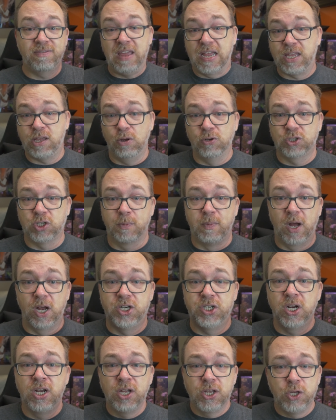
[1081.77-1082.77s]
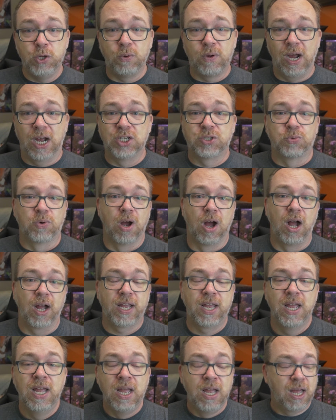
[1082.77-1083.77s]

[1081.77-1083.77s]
Thank you so much. You guys rock.